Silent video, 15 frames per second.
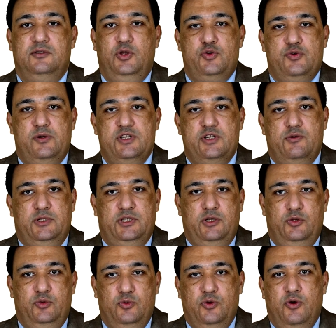Usually she will
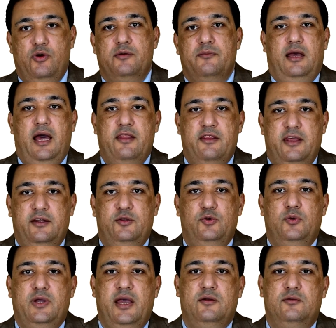tell you no, and then
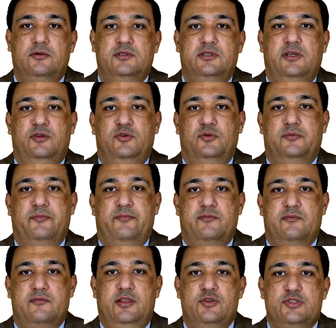you can continue.
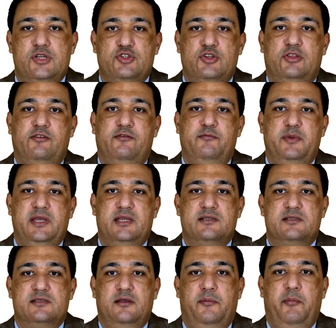Dissociative
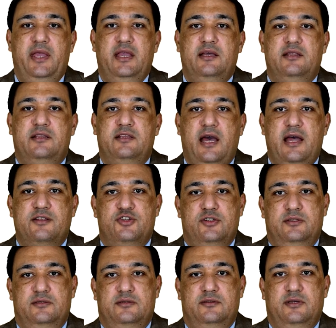means being
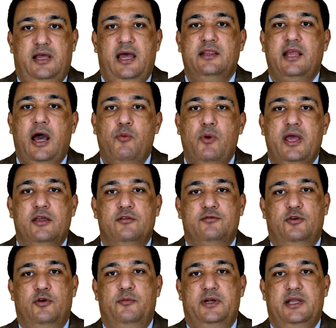detached and away
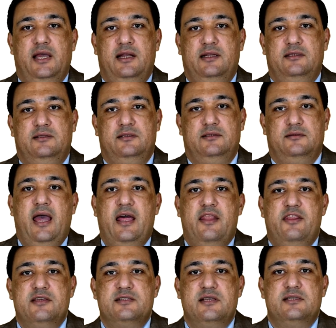from reality.
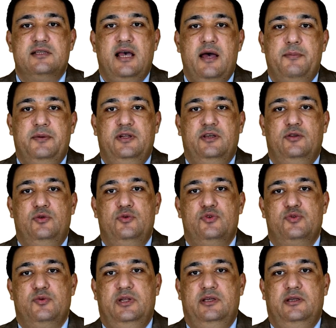And this is happening
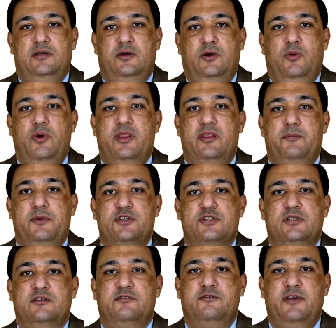usually when the
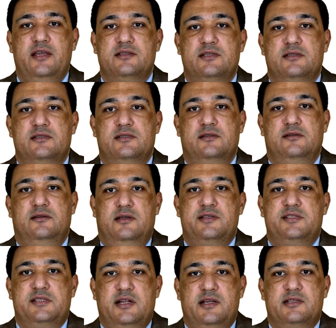patient faces
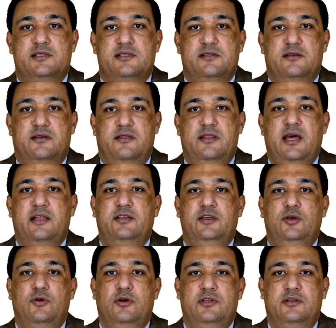stress that
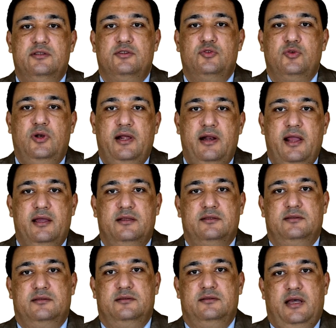he couldn't
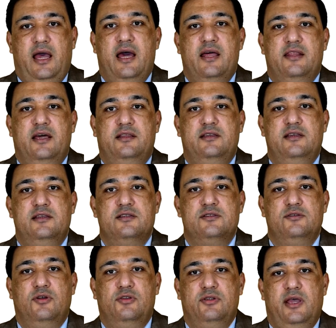tolerate and that he is
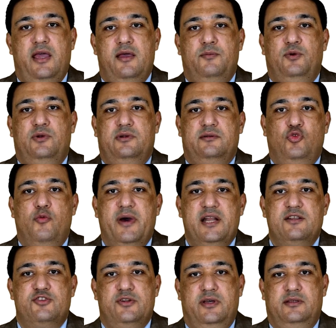not able to
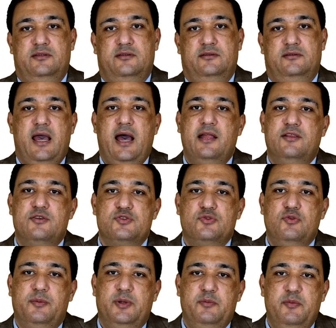manage it. And the
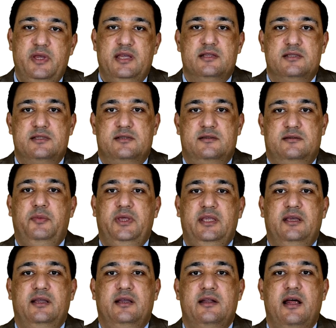stupor means
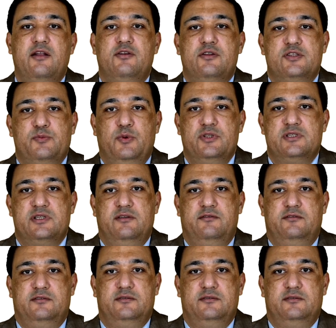being non-responsive.